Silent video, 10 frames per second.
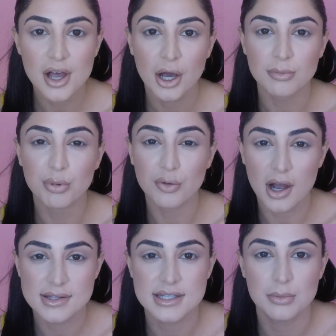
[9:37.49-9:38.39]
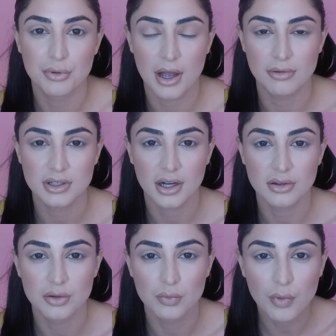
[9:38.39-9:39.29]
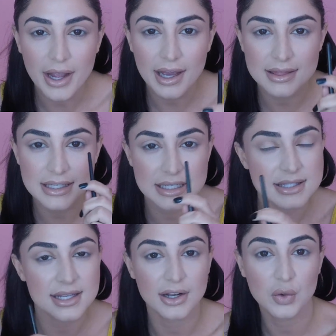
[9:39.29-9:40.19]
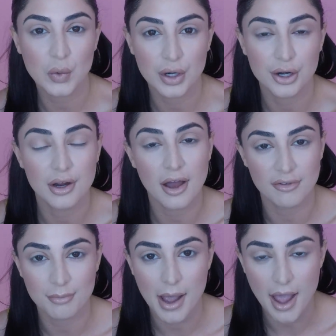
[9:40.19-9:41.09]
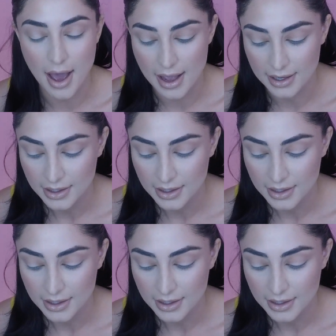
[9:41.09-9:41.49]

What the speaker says: bronzy brown color right at the inside corner of my eye,